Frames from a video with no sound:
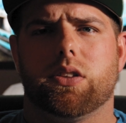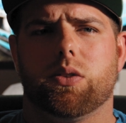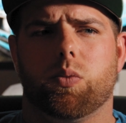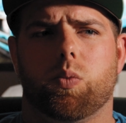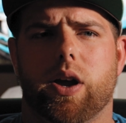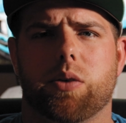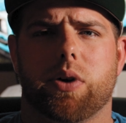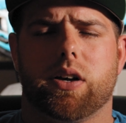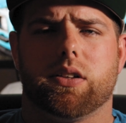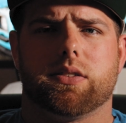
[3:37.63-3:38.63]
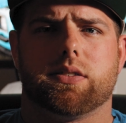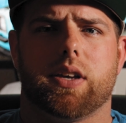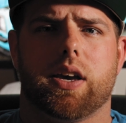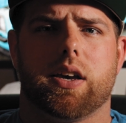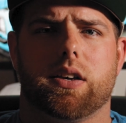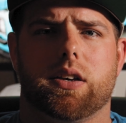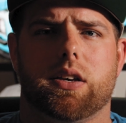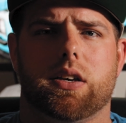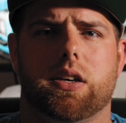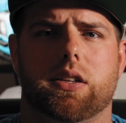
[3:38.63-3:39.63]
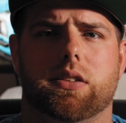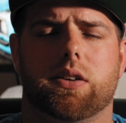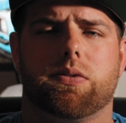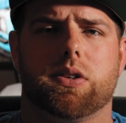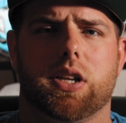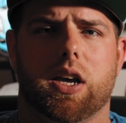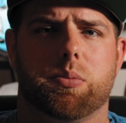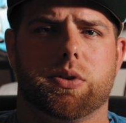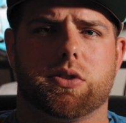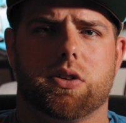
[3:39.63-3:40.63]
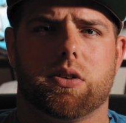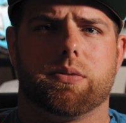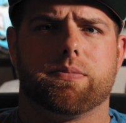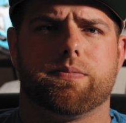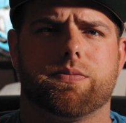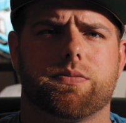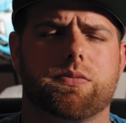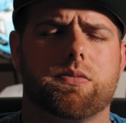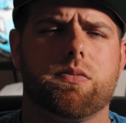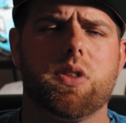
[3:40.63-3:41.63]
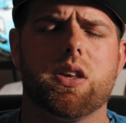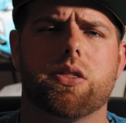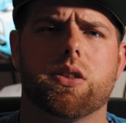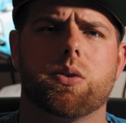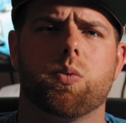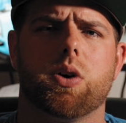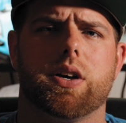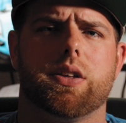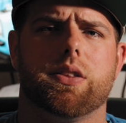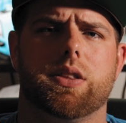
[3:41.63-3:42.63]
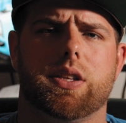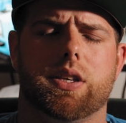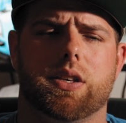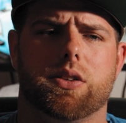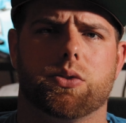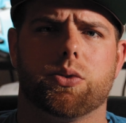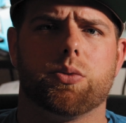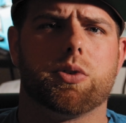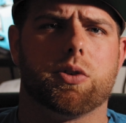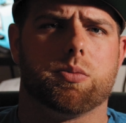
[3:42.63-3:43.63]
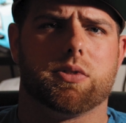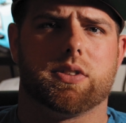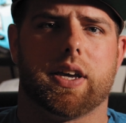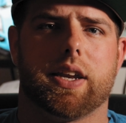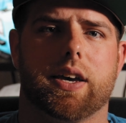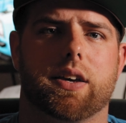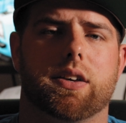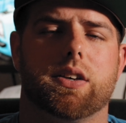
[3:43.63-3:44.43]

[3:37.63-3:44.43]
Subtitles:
the white balance set different temperature than what the lume cube was set at.